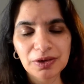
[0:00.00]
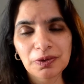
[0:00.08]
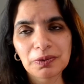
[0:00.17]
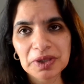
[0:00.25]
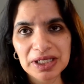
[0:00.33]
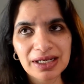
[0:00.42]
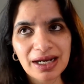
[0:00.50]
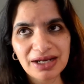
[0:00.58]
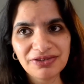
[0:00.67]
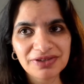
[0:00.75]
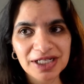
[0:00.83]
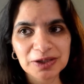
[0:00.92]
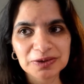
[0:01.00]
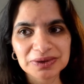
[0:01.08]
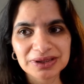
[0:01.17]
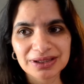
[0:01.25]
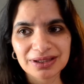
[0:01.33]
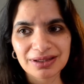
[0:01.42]
what I
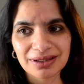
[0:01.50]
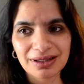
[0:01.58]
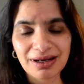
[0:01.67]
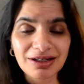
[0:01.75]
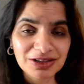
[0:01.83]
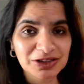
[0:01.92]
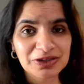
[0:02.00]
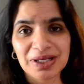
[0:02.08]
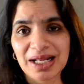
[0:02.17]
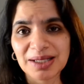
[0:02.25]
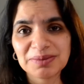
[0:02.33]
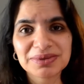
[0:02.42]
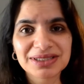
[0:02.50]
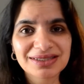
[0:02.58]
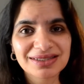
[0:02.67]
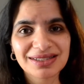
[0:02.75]
found also helps